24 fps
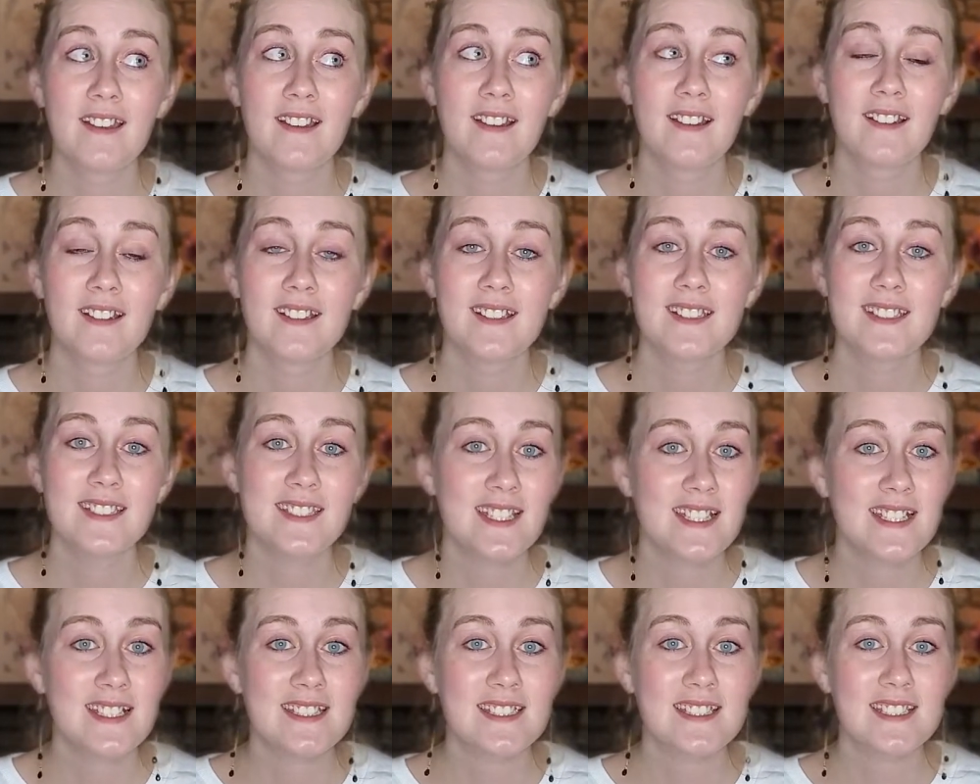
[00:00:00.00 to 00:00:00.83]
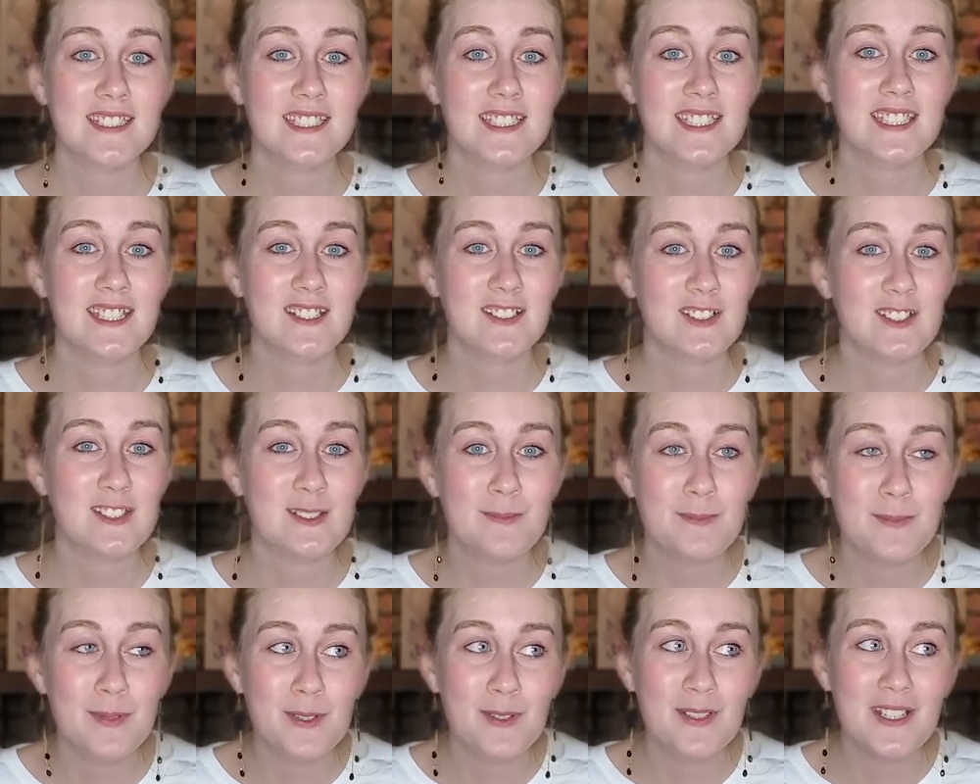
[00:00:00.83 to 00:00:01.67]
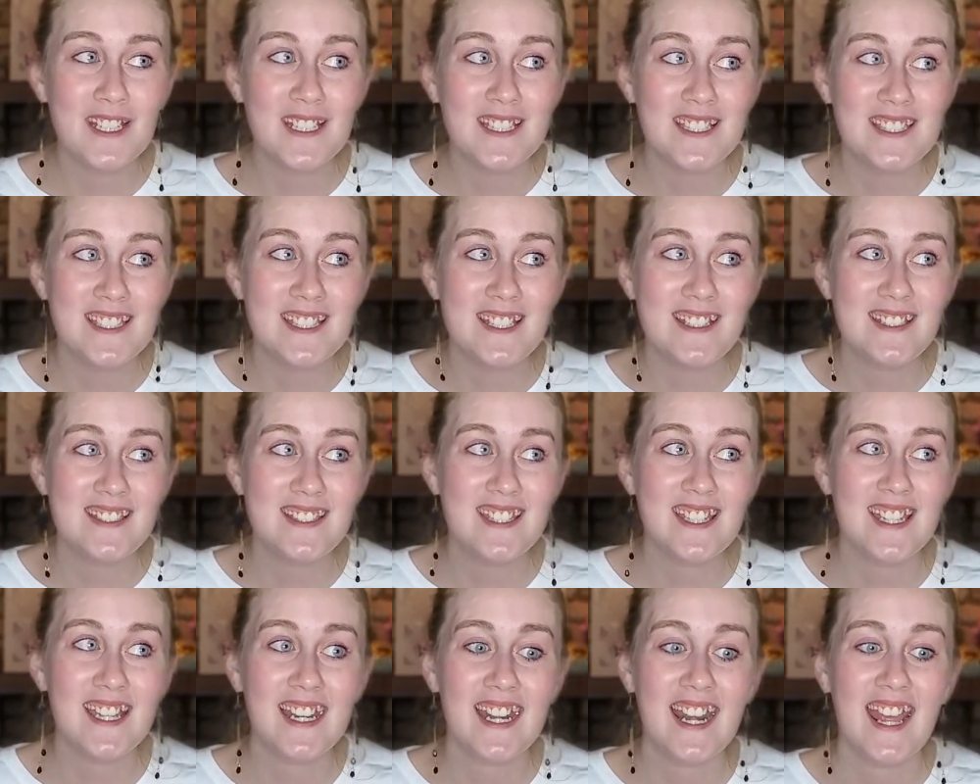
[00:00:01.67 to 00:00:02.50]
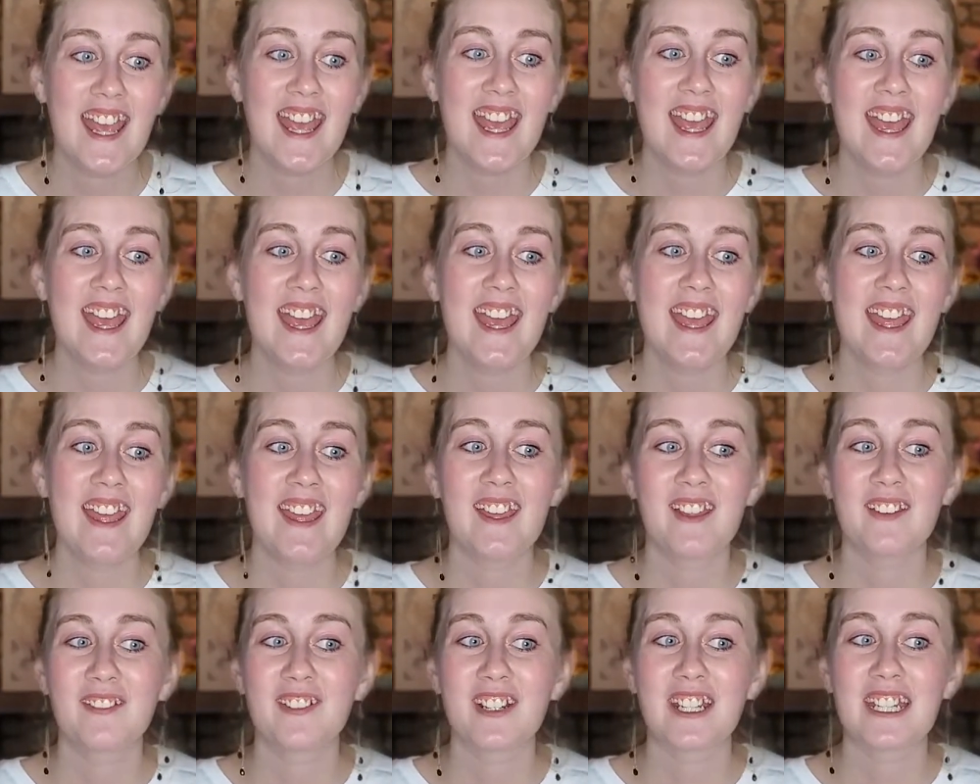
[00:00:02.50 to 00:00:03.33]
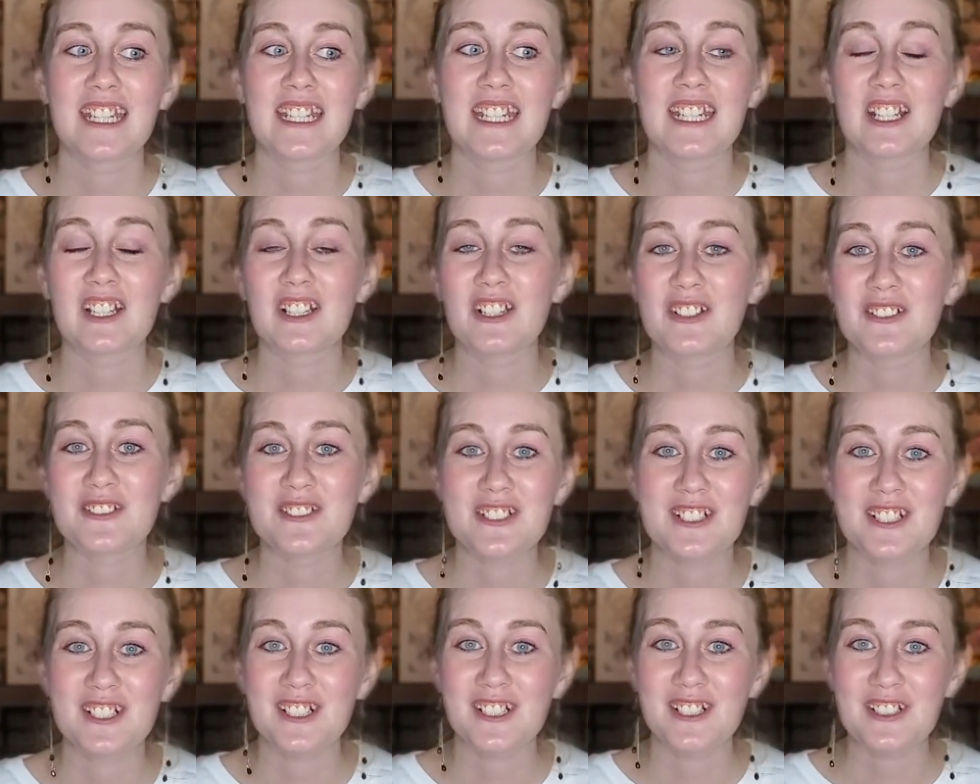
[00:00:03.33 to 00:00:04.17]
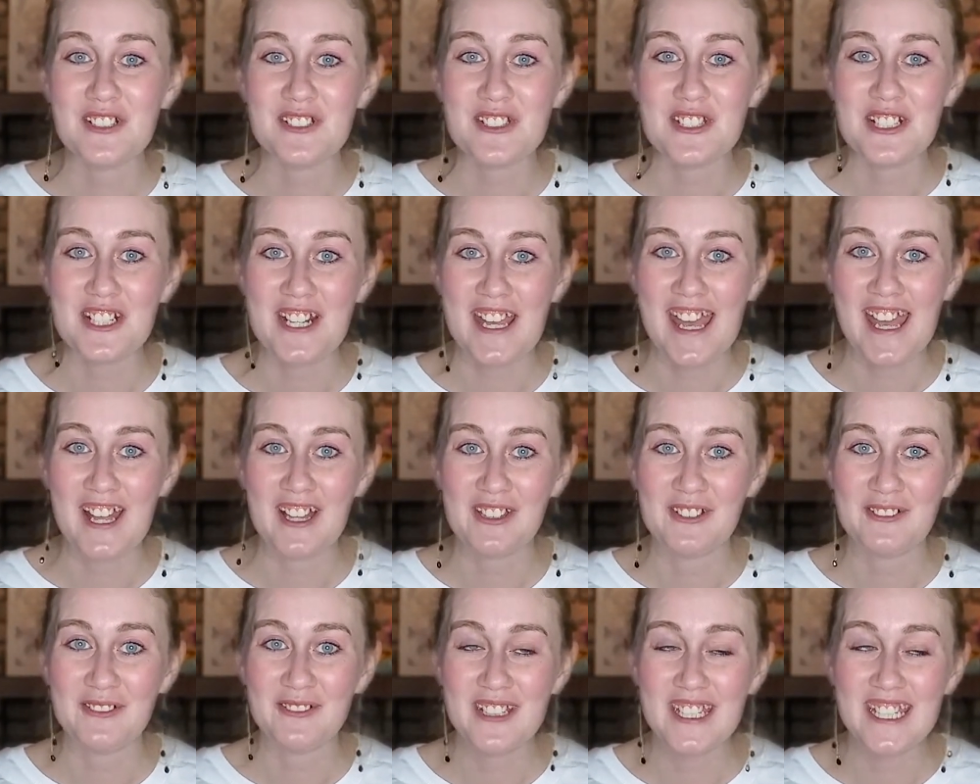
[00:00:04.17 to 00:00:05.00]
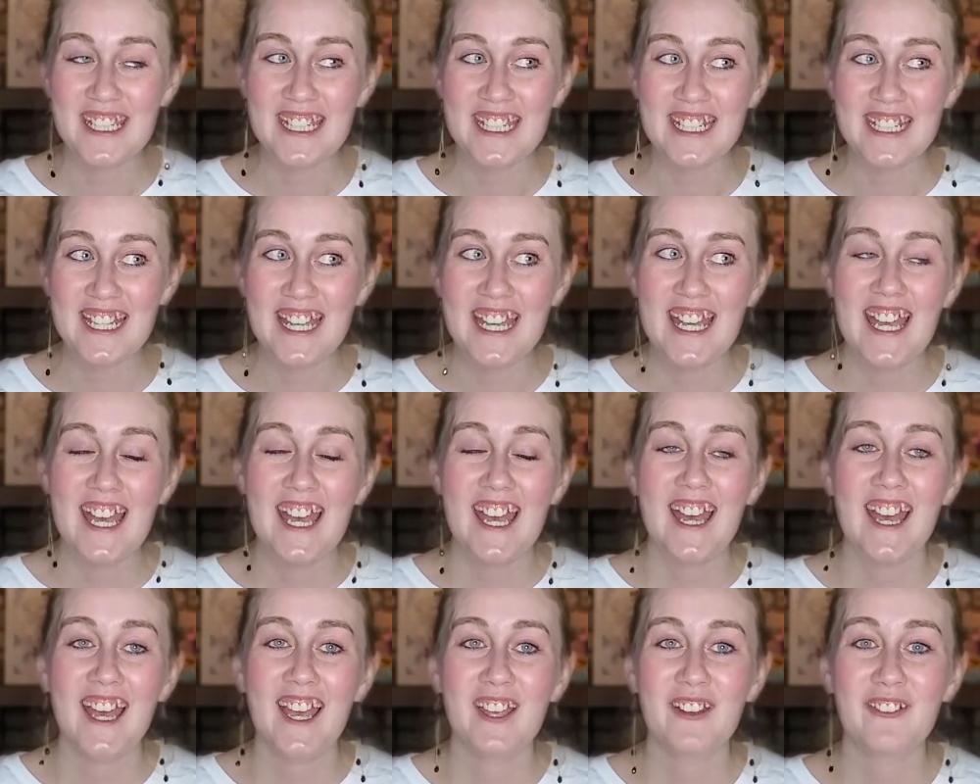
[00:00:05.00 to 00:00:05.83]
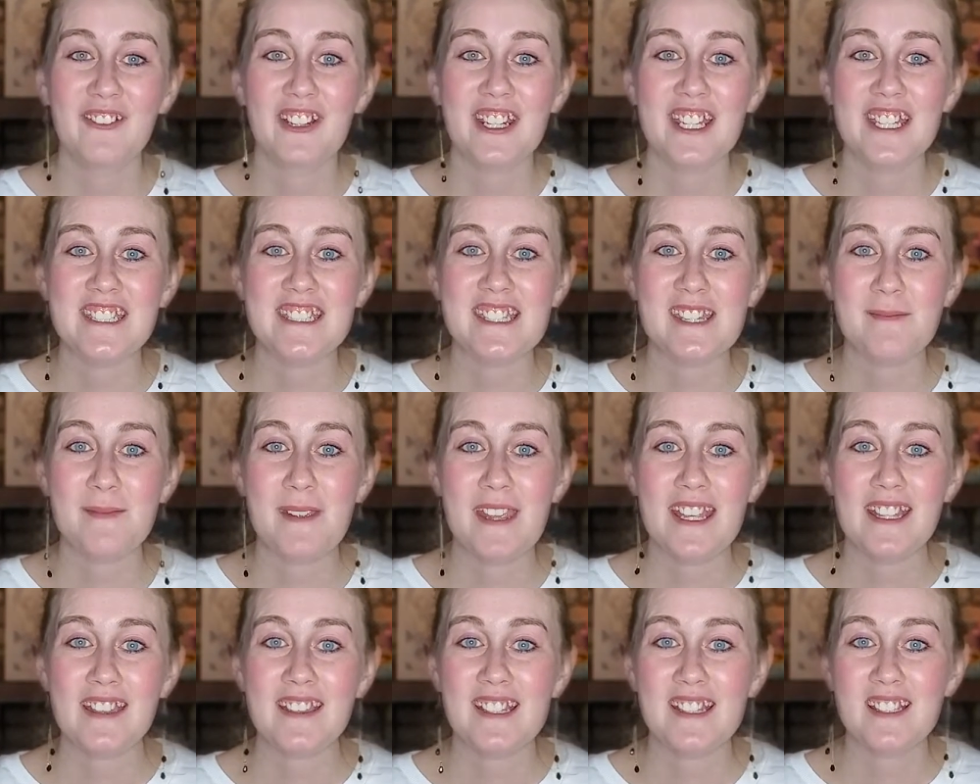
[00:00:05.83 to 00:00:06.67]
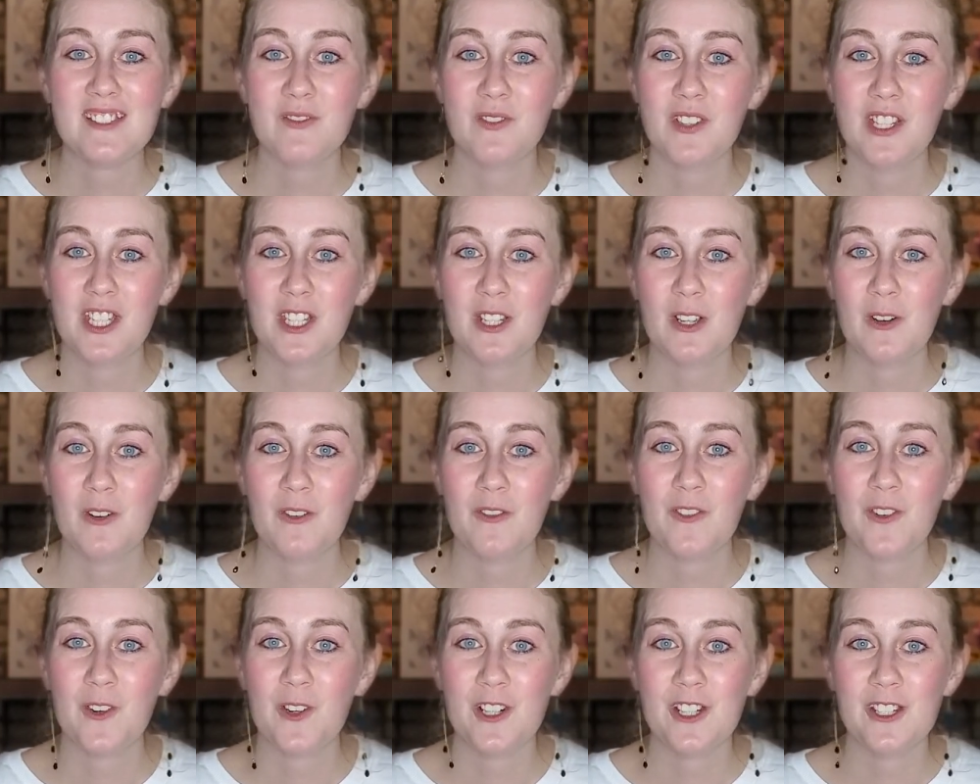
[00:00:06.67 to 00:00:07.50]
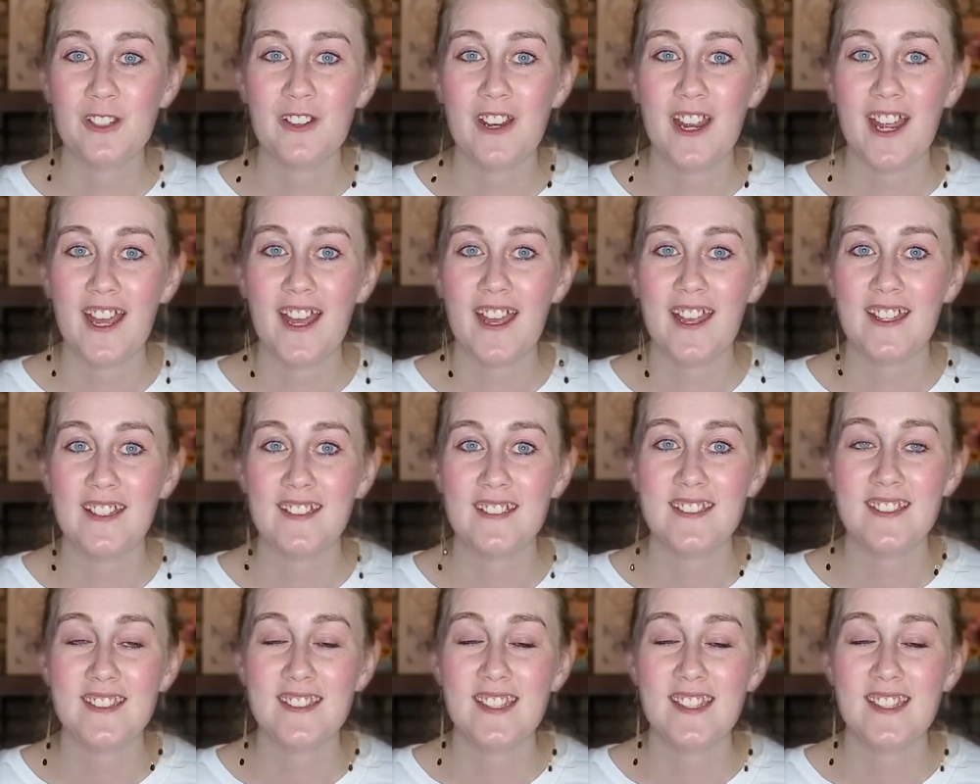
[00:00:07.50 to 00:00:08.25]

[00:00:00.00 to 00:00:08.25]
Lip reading: since it's still spooky season and we're getting closer and closer to Halloween, I wanted to make this video for you guys.